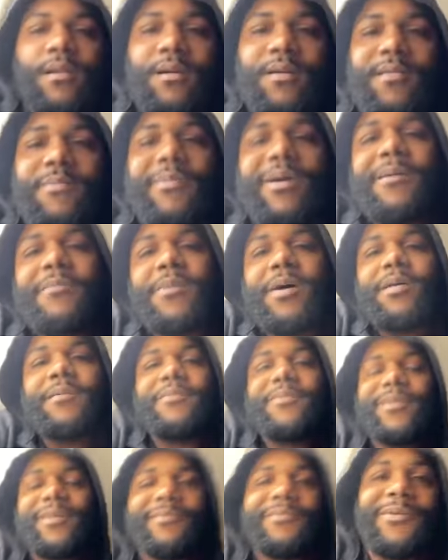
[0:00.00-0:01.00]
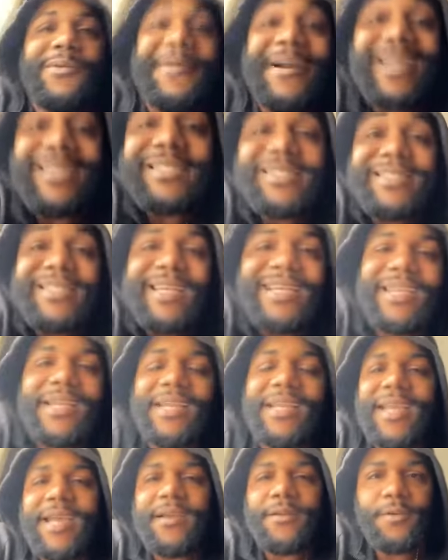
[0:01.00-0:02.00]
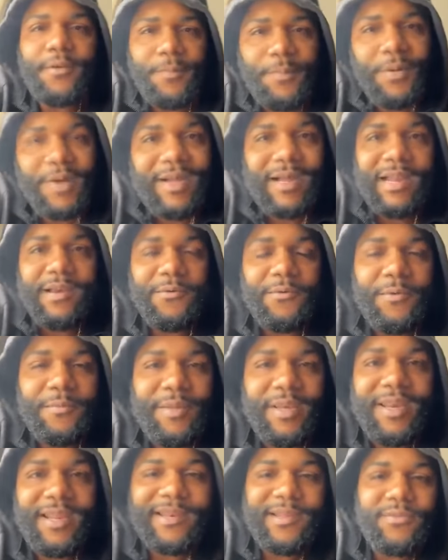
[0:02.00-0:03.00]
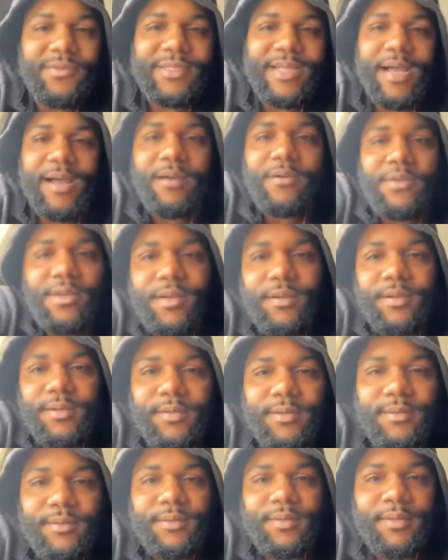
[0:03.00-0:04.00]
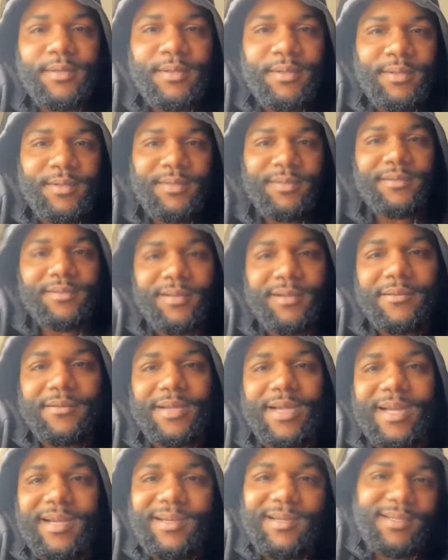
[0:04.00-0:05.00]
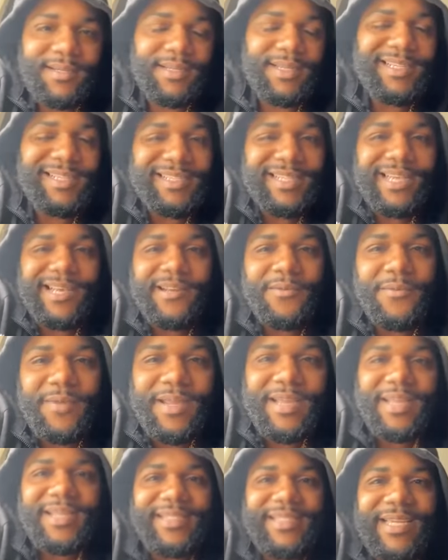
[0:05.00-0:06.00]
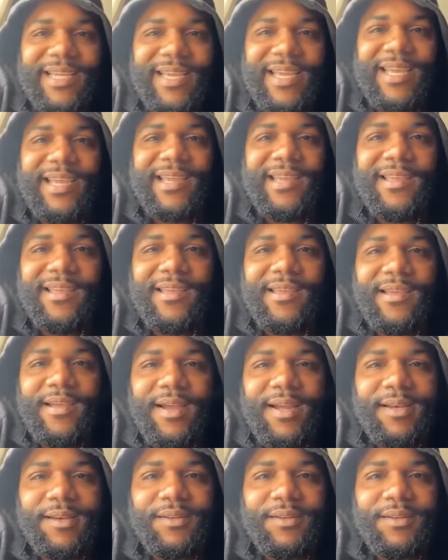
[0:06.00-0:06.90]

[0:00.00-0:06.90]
Oh, my mama. Mariah said he didn't have no problem with me that it was all love. On God. He said it when he said, I